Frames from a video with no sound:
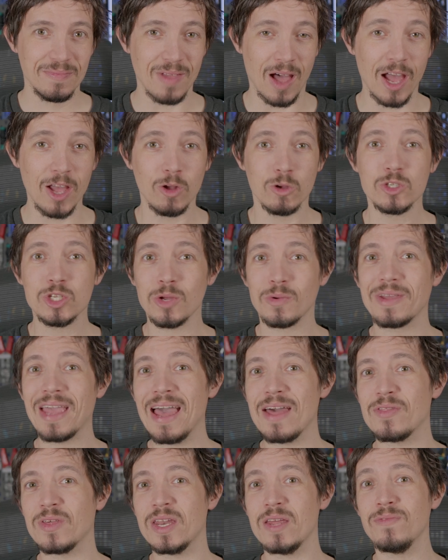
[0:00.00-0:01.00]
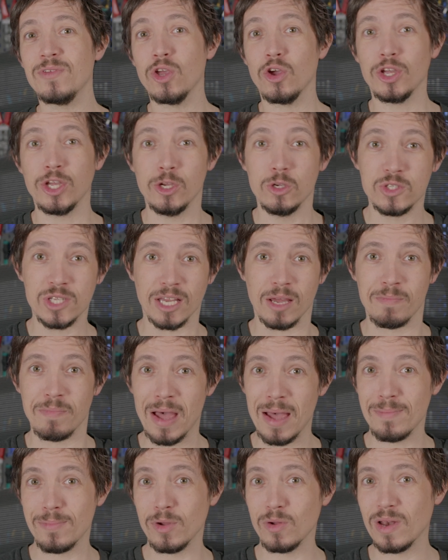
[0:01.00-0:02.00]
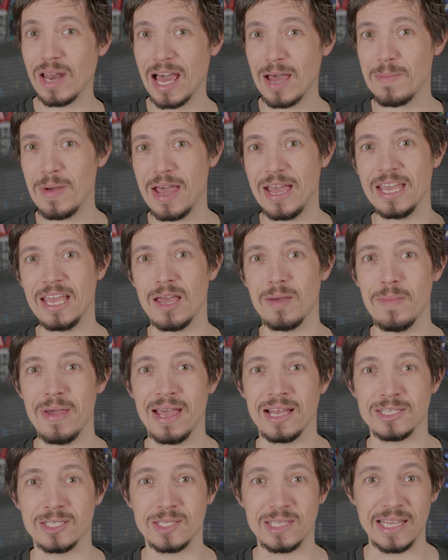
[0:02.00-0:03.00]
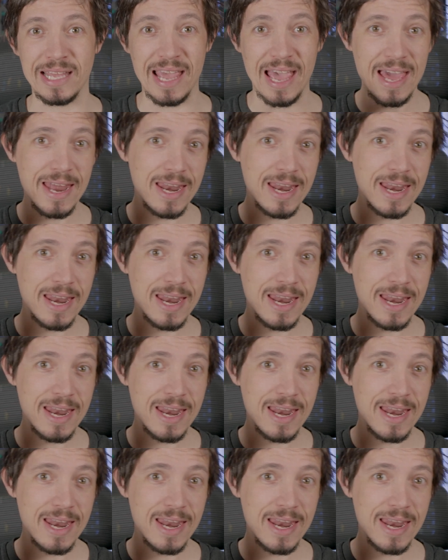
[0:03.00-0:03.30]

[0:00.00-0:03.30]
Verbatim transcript: I also get that if you're using a Bambu Lab AMS, the